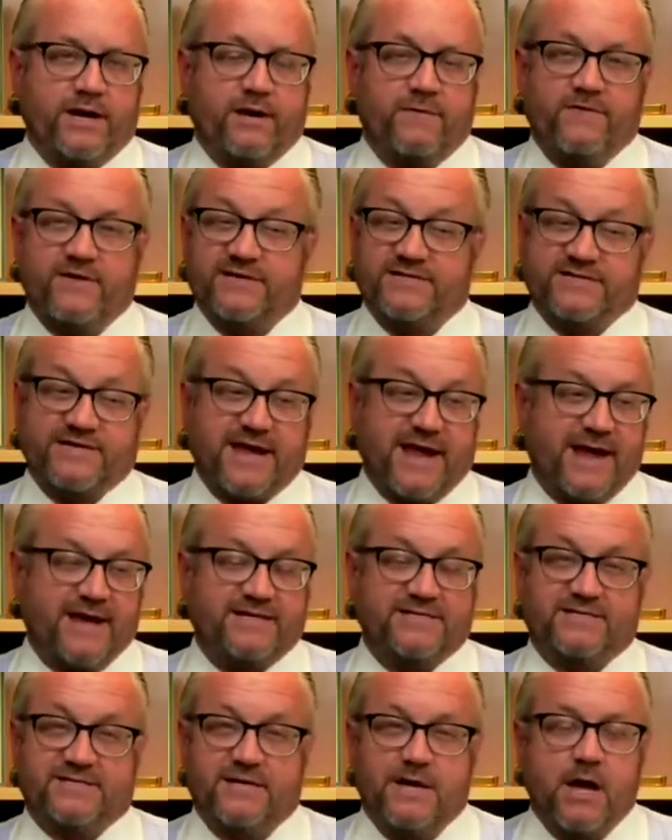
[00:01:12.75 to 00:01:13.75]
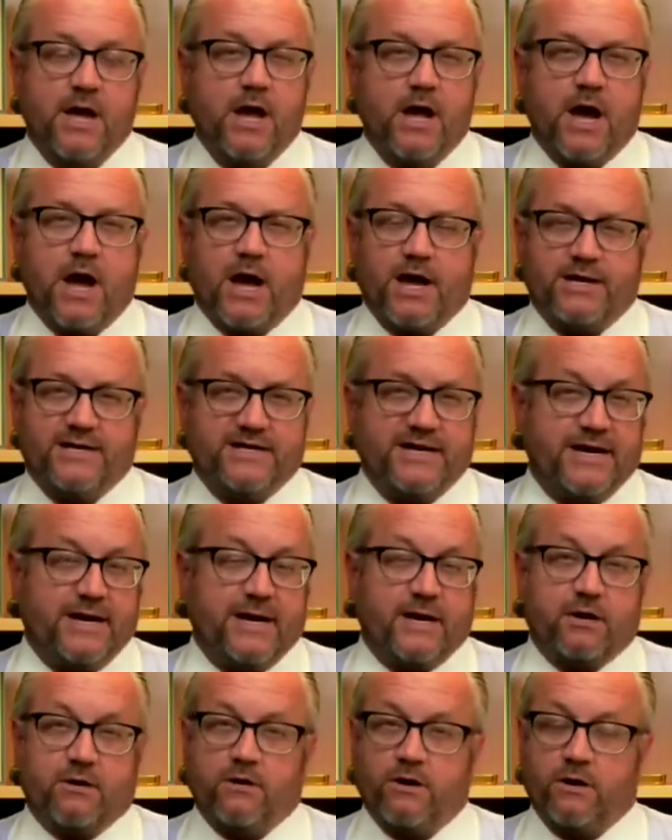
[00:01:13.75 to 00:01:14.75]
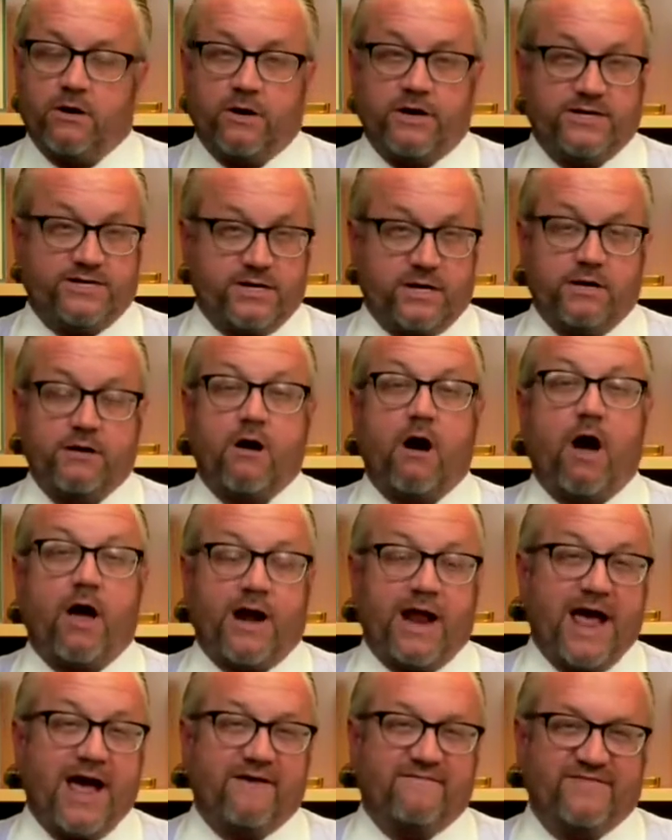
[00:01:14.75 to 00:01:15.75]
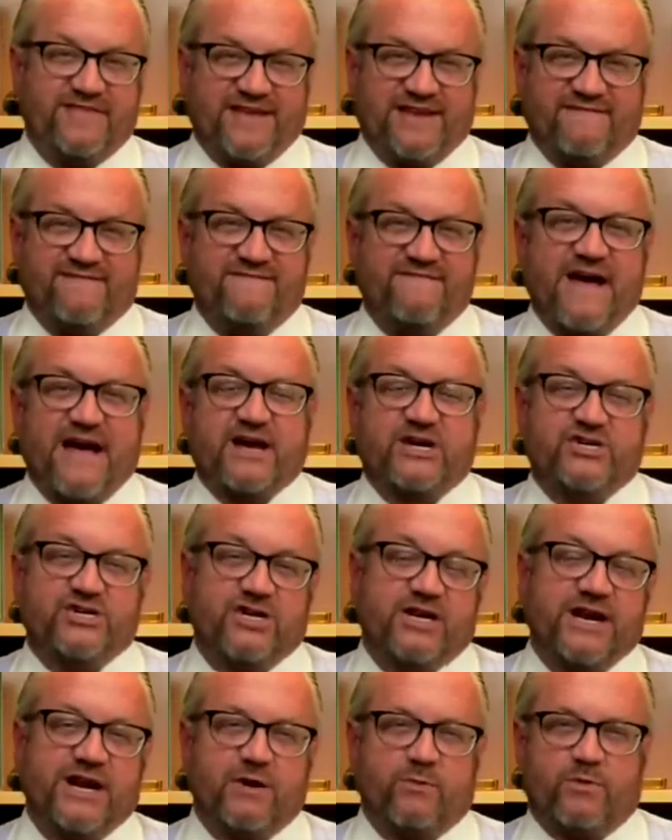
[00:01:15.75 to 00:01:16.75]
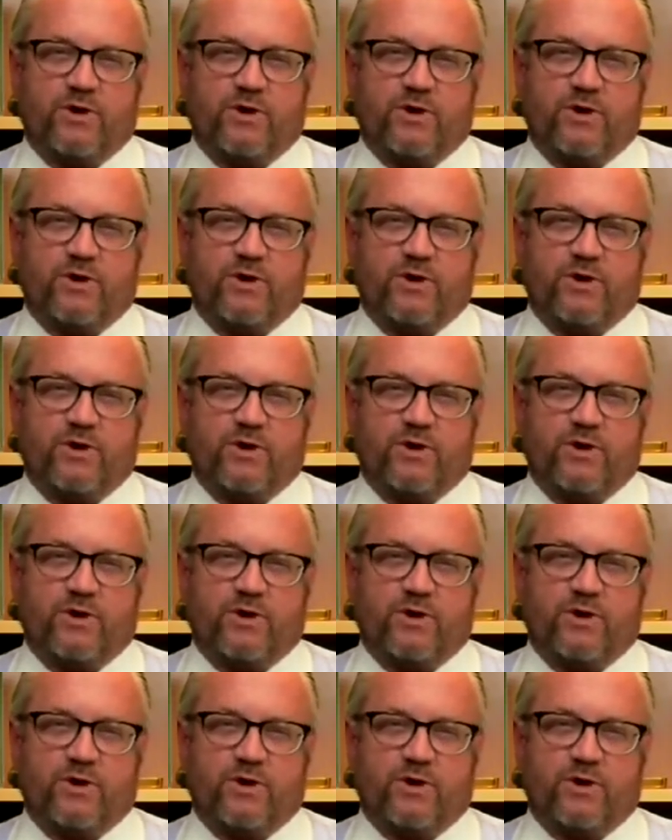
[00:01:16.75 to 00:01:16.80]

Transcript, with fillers: In this case, uh, Didi clearly did not have the affectionate